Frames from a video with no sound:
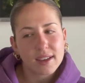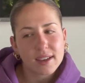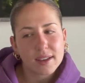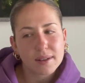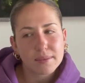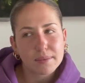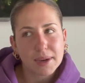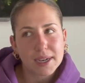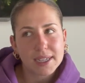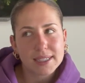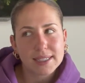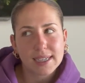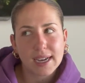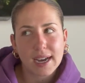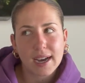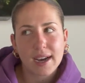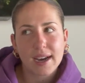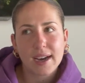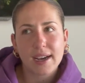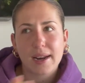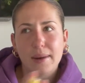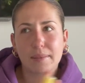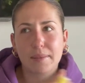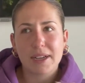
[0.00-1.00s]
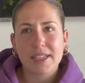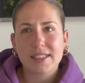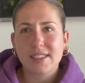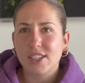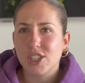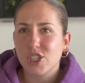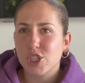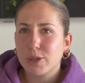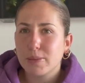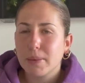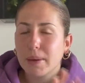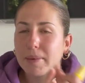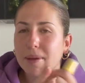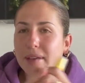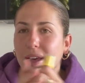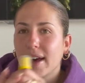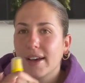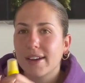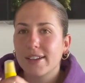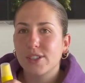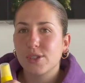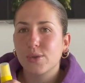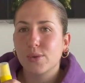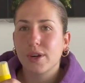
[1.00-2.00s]
my dad and my sister maybe
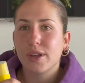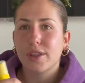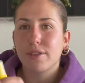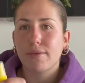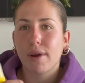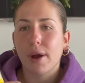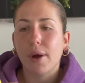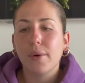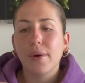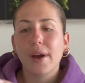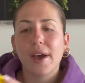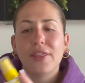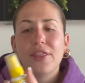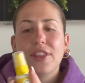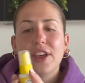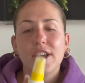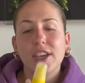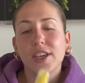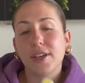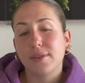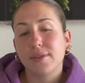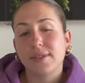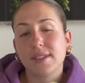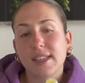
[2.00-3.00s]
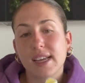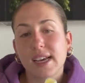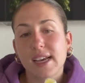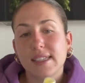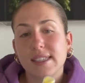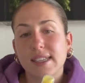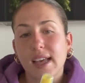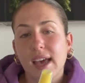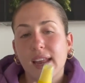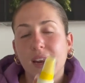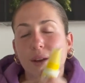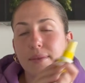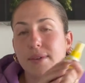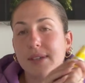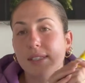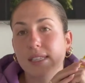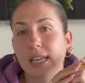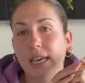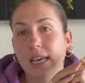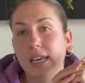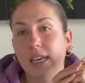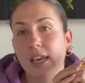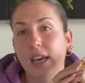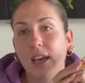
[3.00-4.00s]
had a sore throat, and they used this and it was
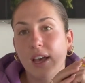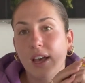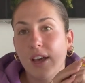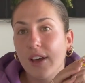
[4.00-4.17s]
like